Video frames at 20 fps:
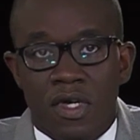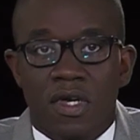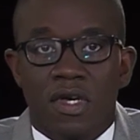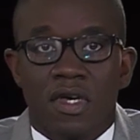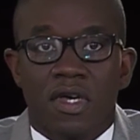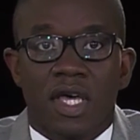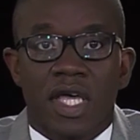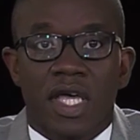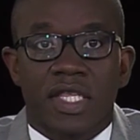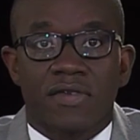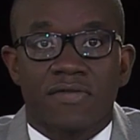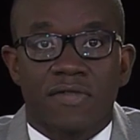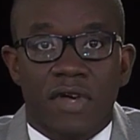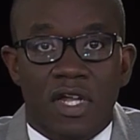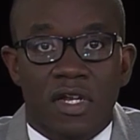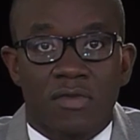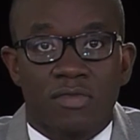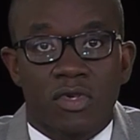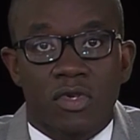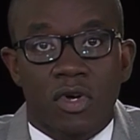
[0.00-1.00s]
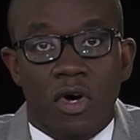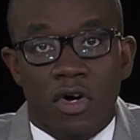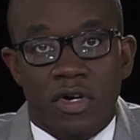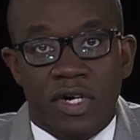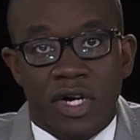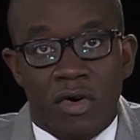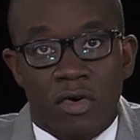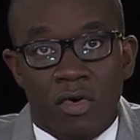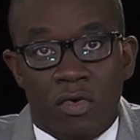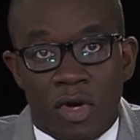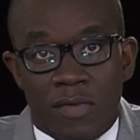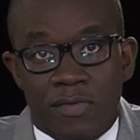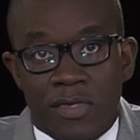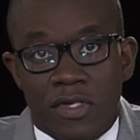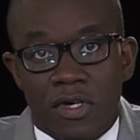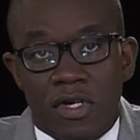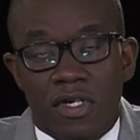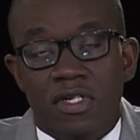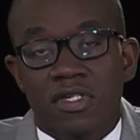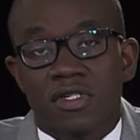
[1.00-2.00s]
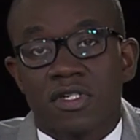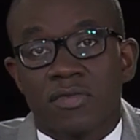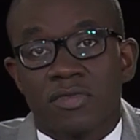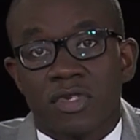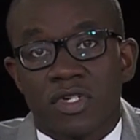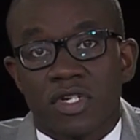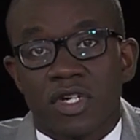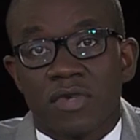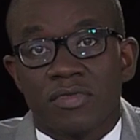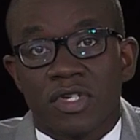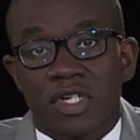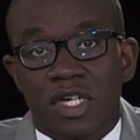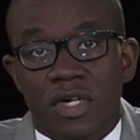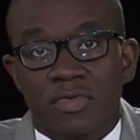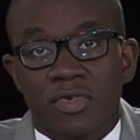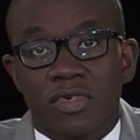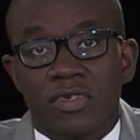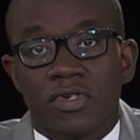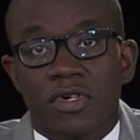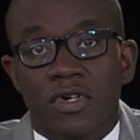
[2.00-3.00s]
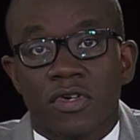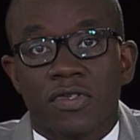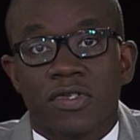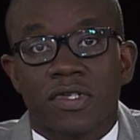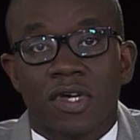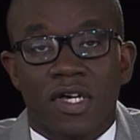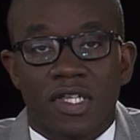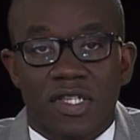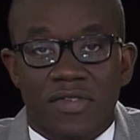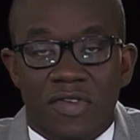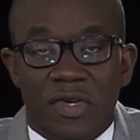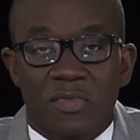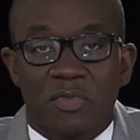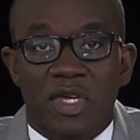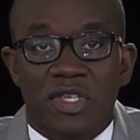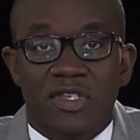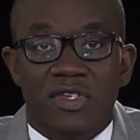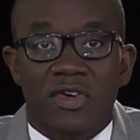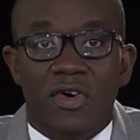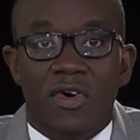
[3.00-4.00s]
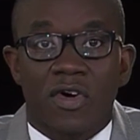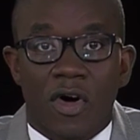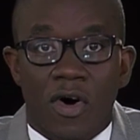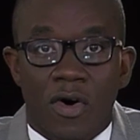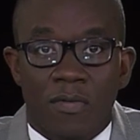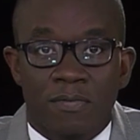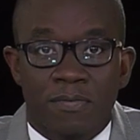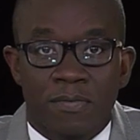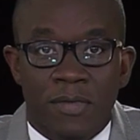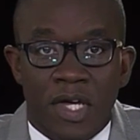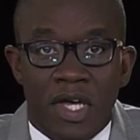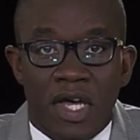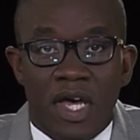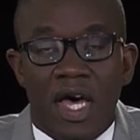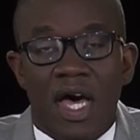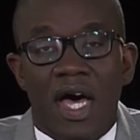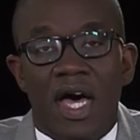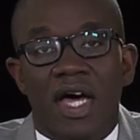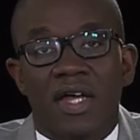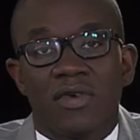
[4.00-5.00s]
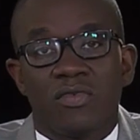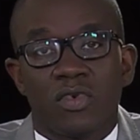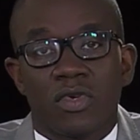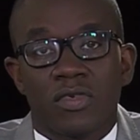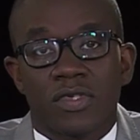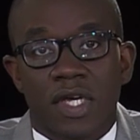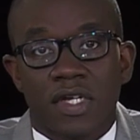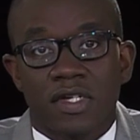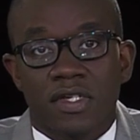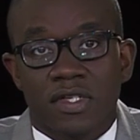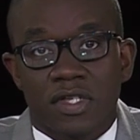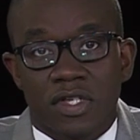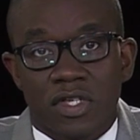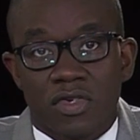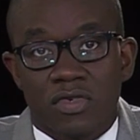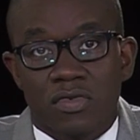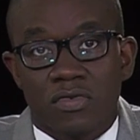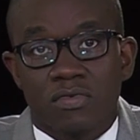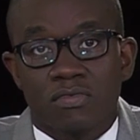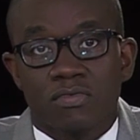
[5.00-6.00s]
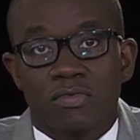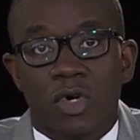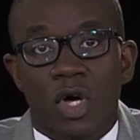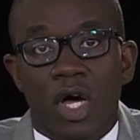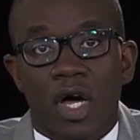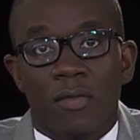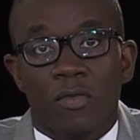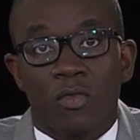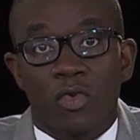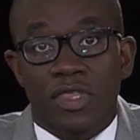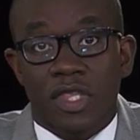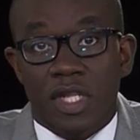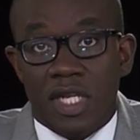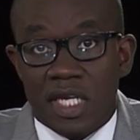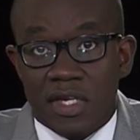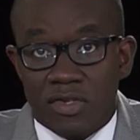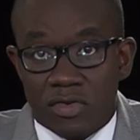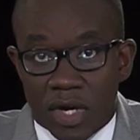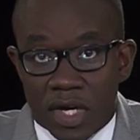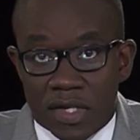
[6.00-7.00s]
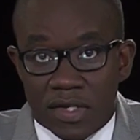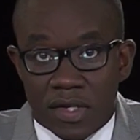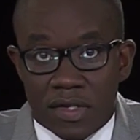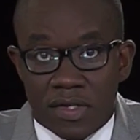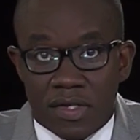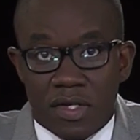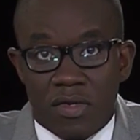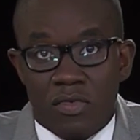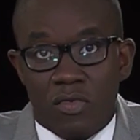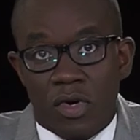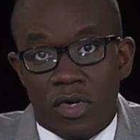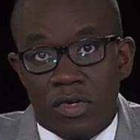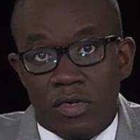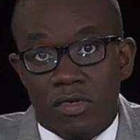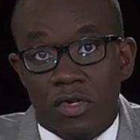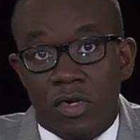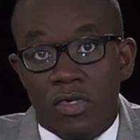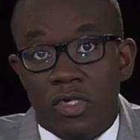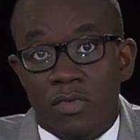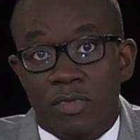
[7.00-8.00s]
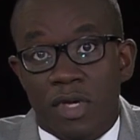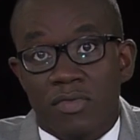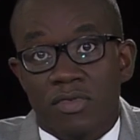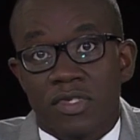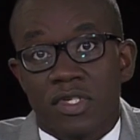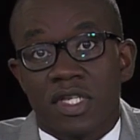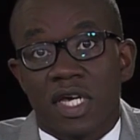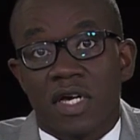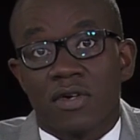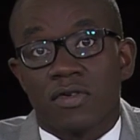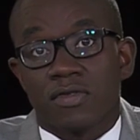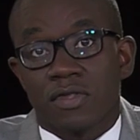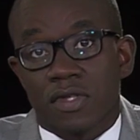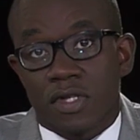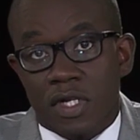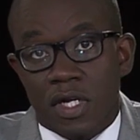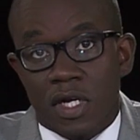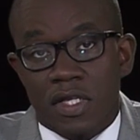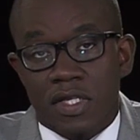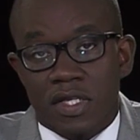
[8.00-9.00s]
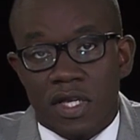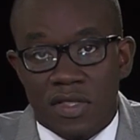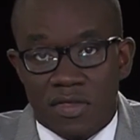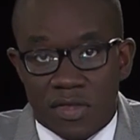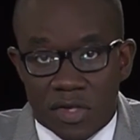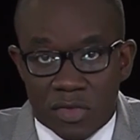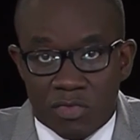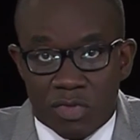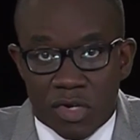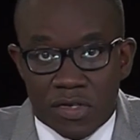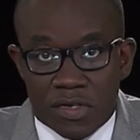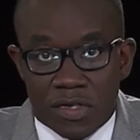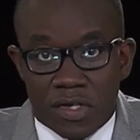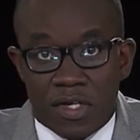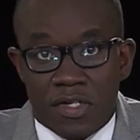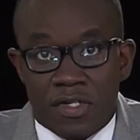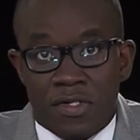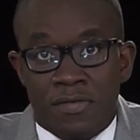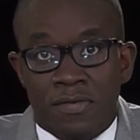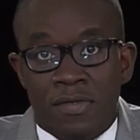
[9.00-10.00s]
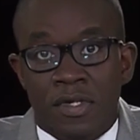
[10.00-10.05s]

It's available on our website, www.scientificbeta.com. And we'll send it to you with the link to access it, where you'll also be able to download the slides in this presentation.